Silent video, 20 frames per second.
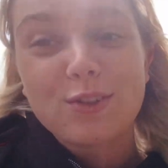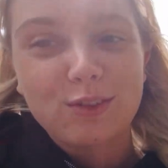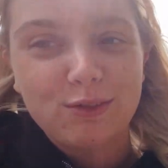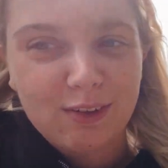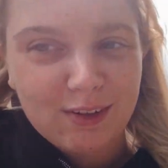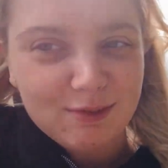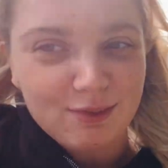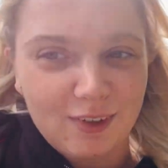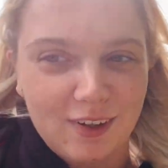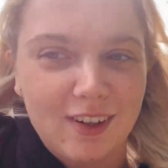the
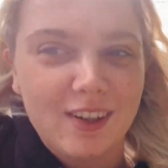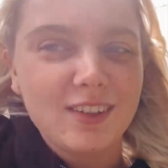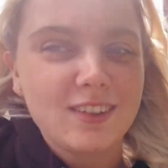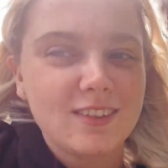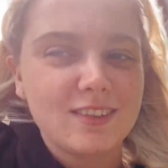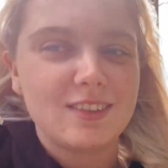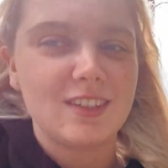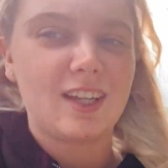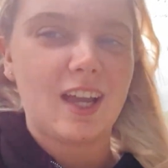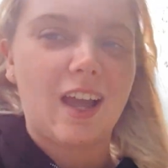river
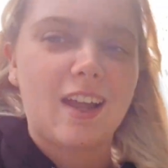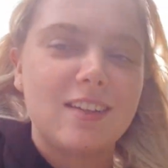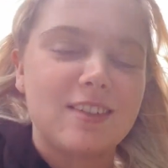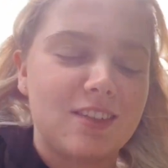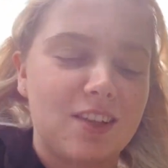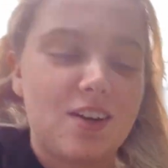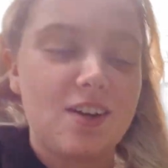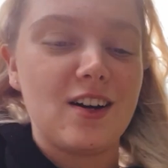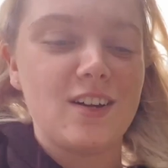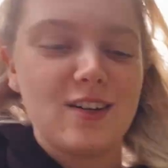to get
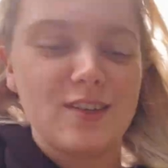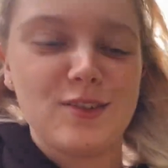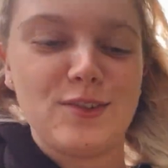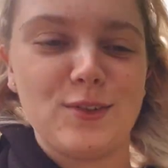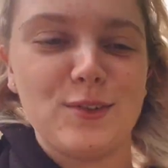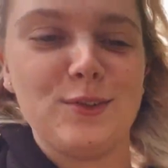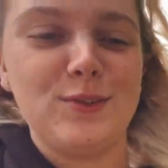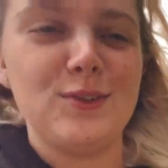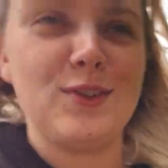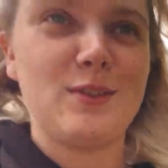to the
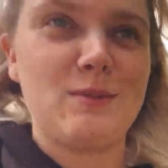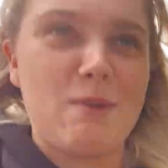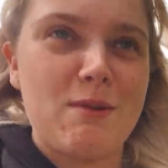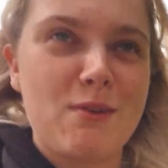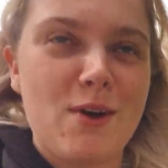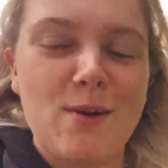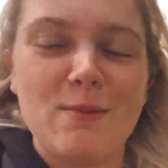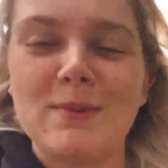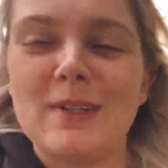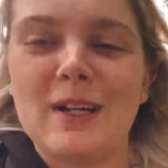castle so
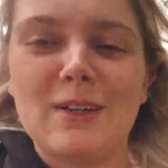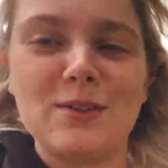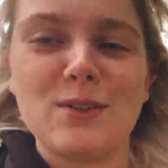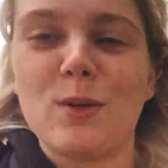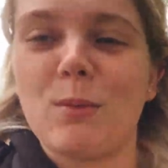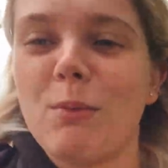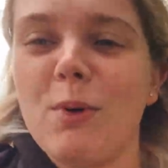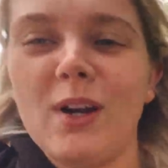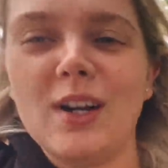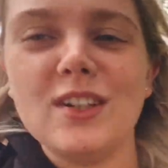we've come down
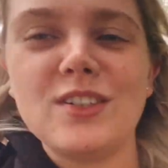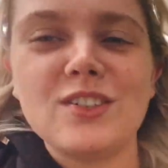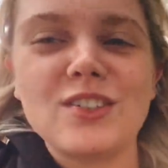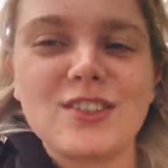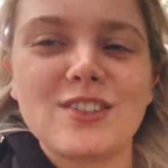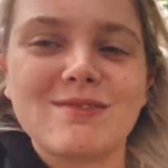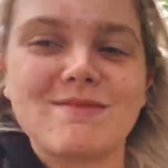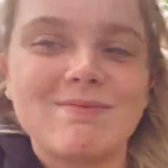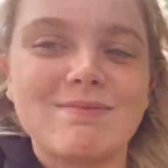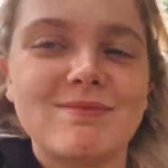to a
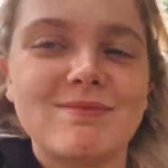bridge